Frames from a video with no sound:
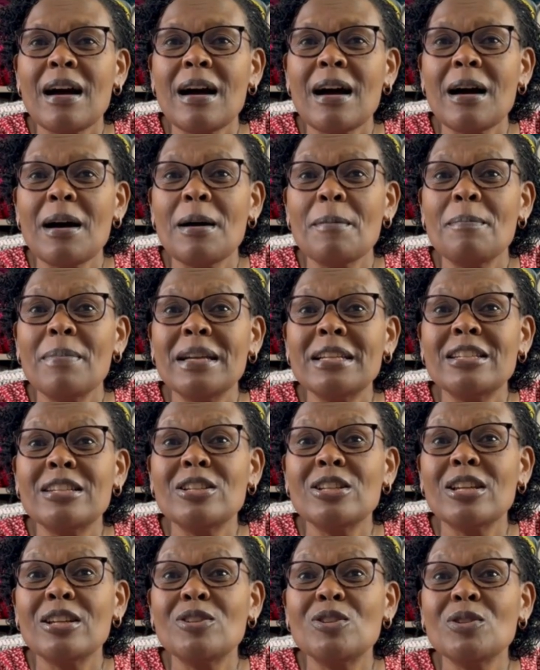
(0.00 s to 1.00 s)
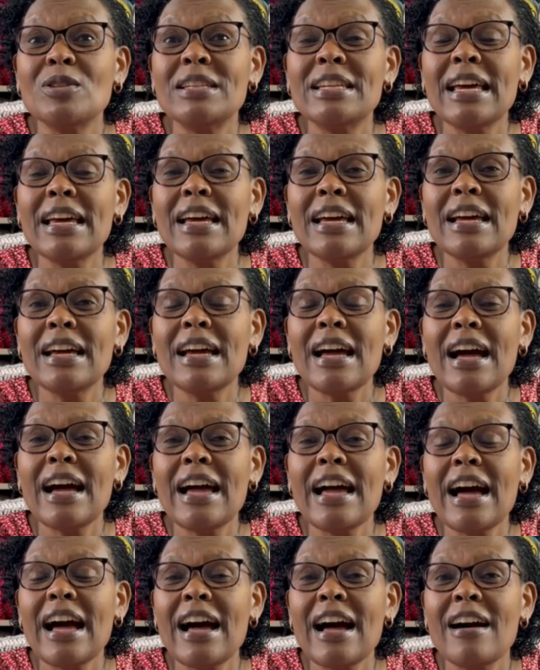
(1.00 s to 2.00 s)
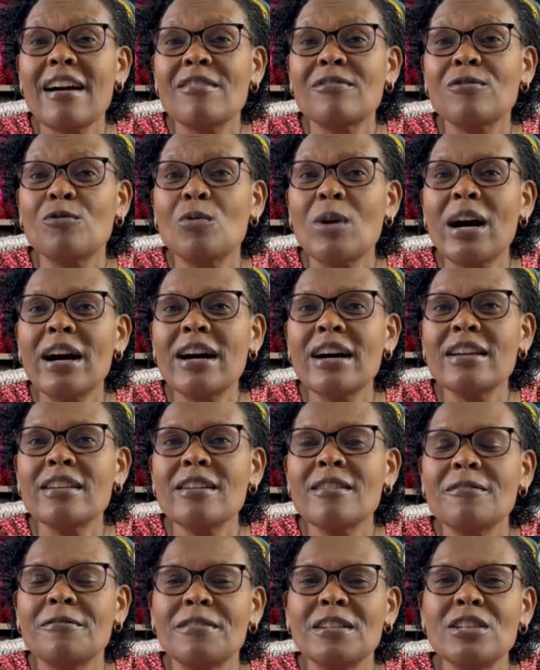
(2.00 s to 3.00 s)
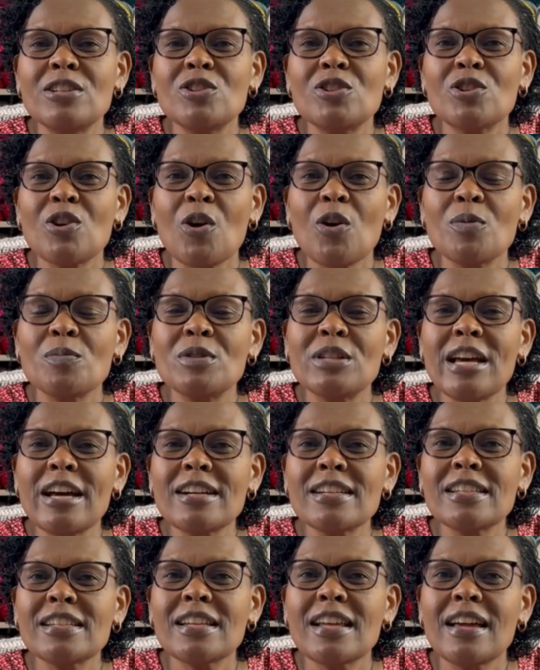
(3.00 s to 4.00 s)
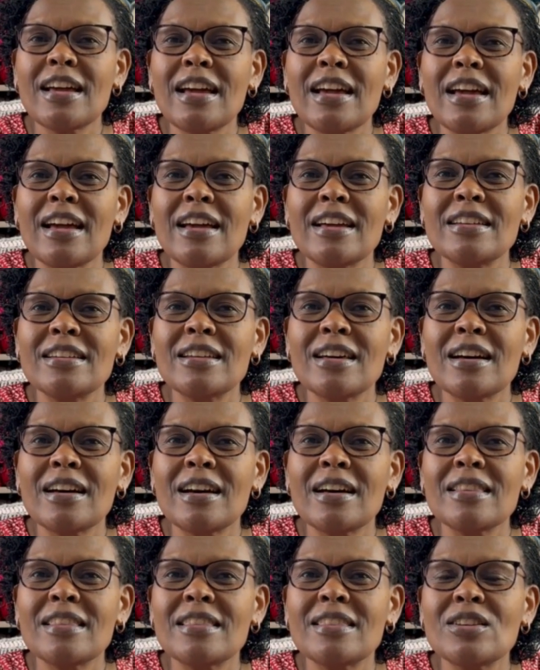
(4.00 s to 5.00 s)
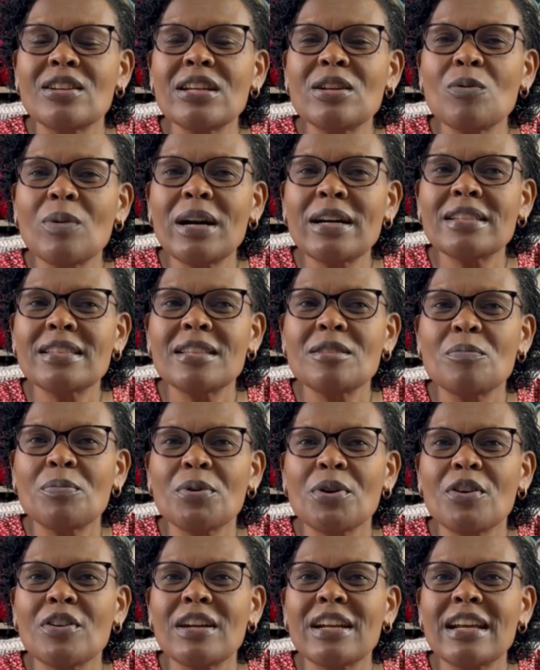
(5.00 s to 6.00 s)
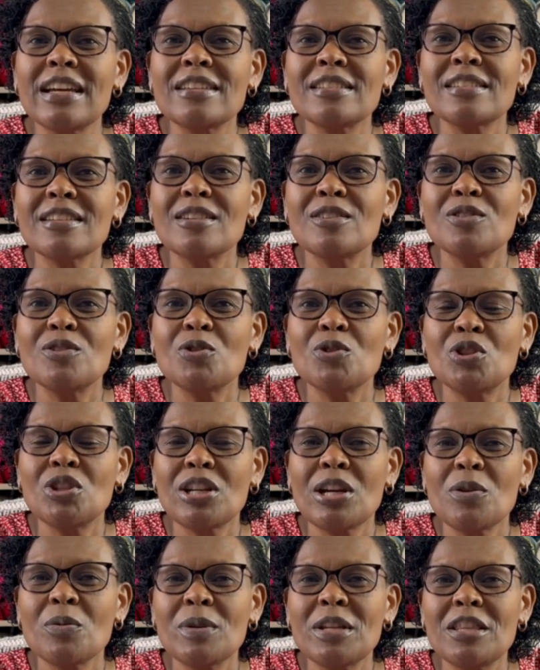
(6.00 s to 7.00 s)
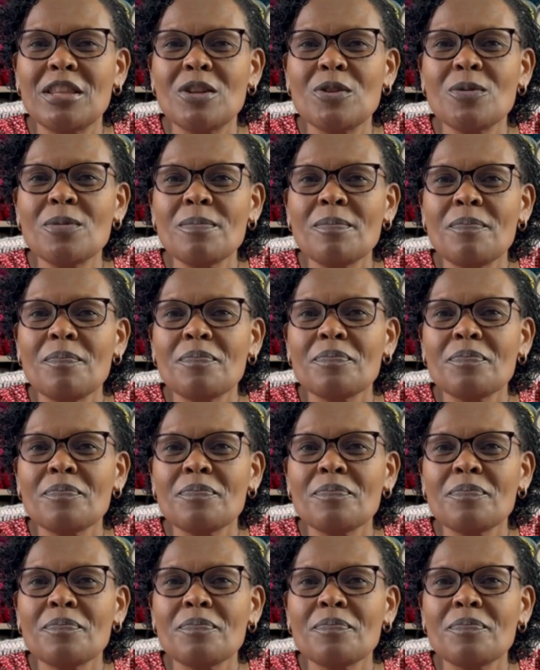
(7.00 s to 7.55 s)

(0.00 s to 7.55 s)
But today I have one finished object and 3 works in progress to share with you.